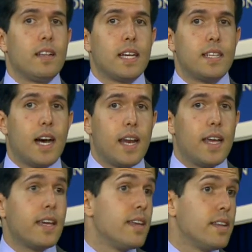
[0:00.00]
like Todd
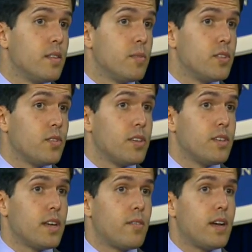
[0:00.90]
Akin in the Missouri
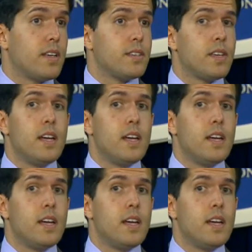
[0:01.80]
Senate race,